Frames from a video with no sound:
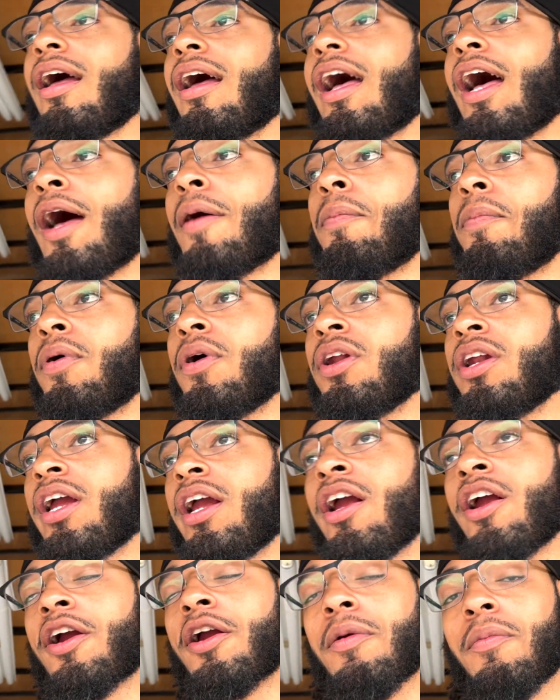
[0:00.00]
I put an
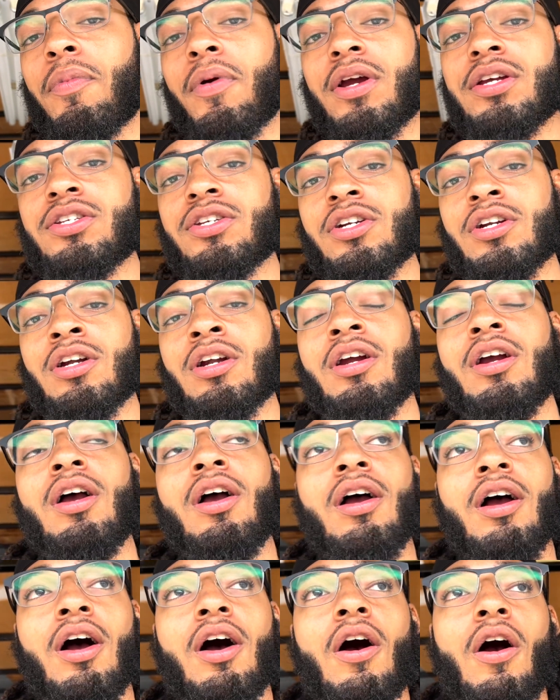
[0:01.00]
air compressor
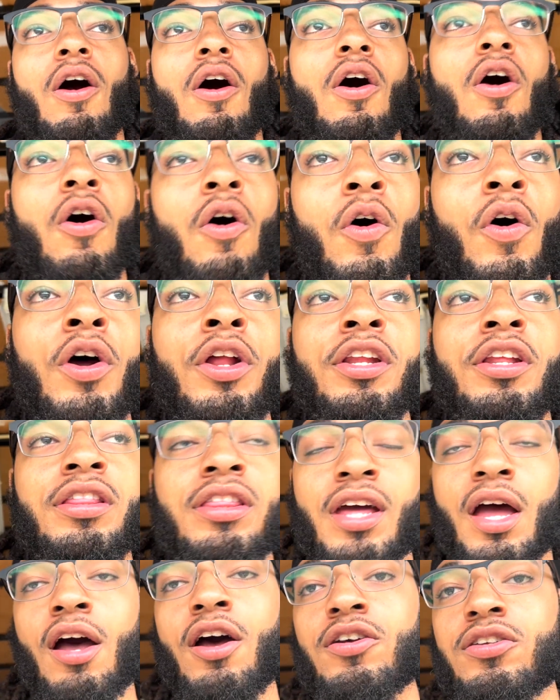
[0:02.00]
on the
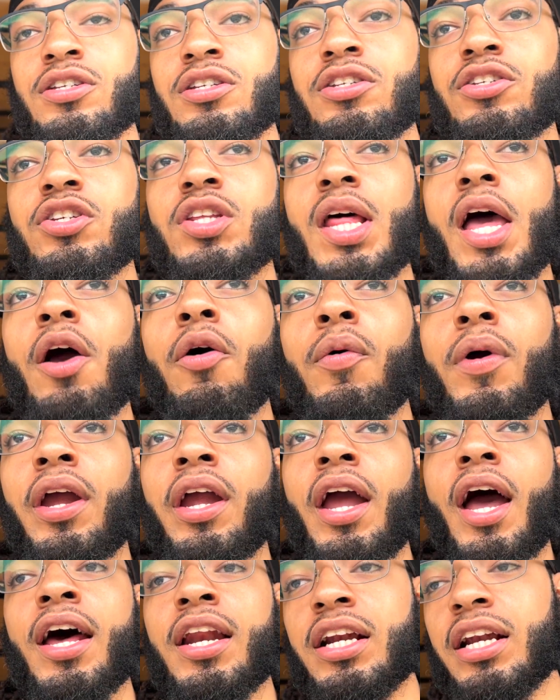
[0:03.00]
1000 so that way
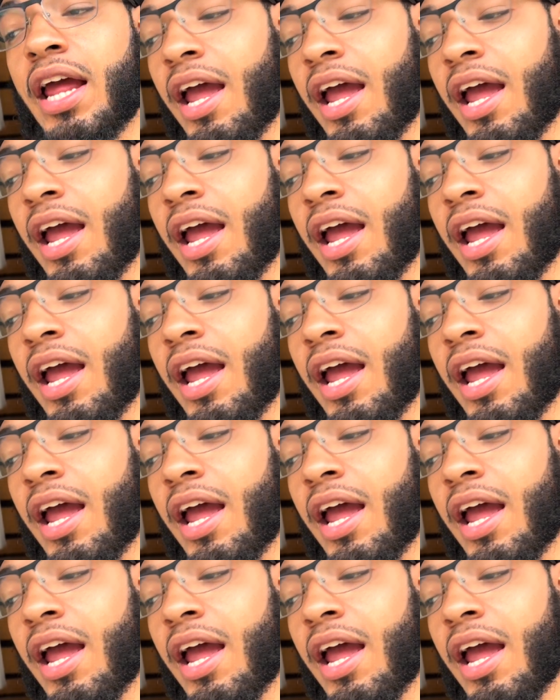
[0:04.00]
I didn't